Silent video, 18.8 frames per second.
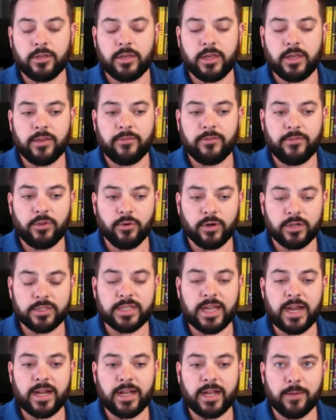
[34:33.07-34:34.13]
If you are
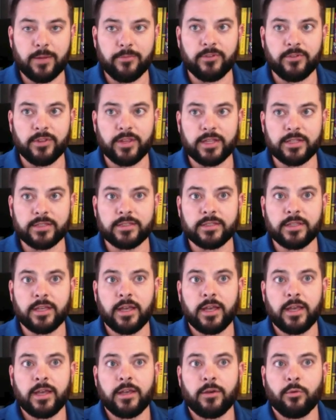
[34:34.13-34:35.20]
signing up for this,
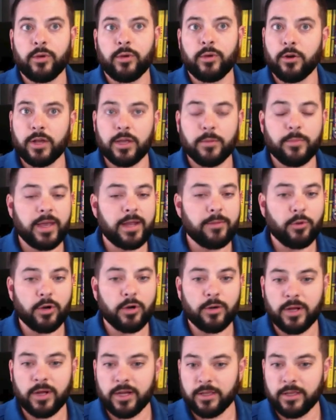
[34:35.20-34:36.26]
we don't get paid more
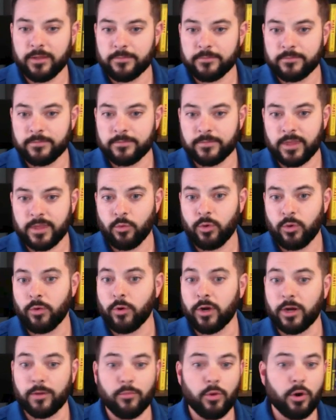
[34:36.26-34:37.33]
money. We
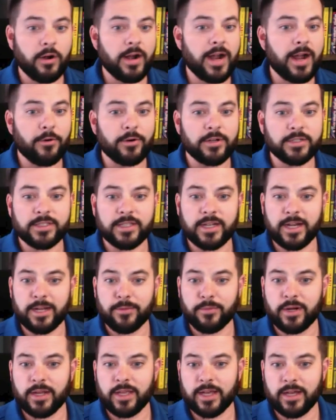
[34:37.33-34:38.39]
work more hours than
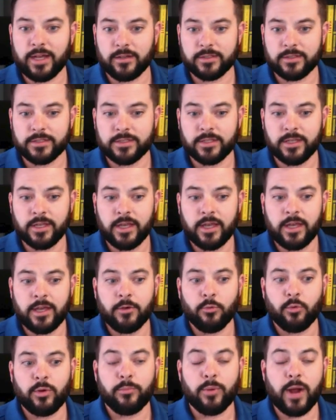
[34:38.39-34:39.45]
anybody else.
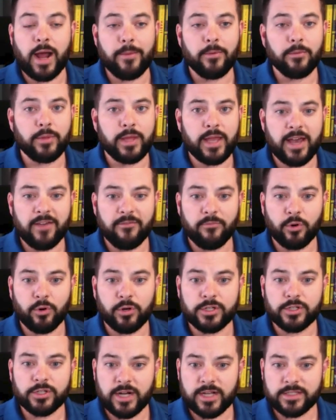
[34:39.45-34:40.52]
We probably have more
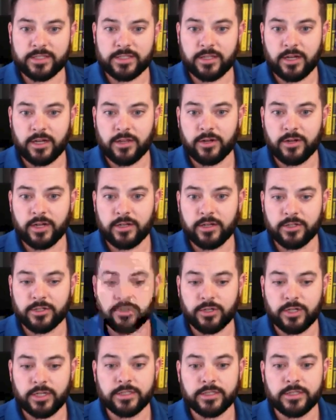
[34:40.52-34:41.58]
stress than other
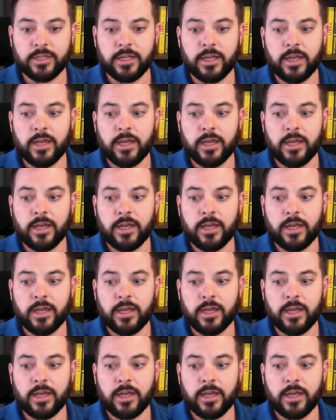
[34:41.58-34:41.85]
industries,